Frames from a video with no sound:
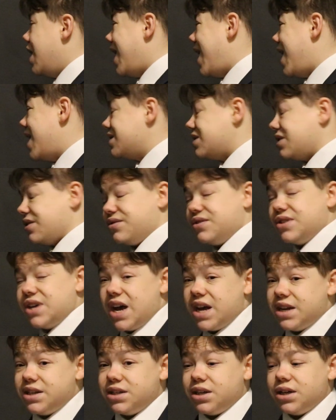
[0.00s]
As I've
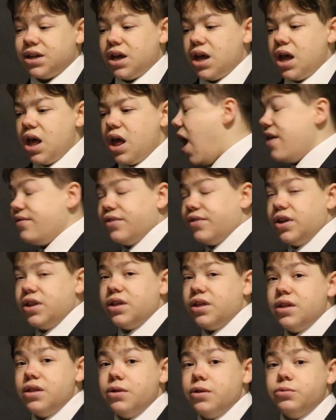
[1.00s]
said,
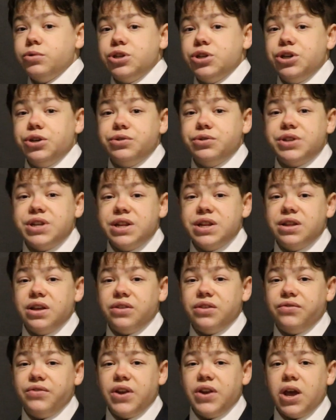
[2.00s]
everything that was used in
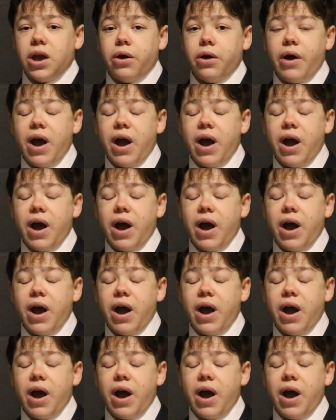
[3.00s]
this video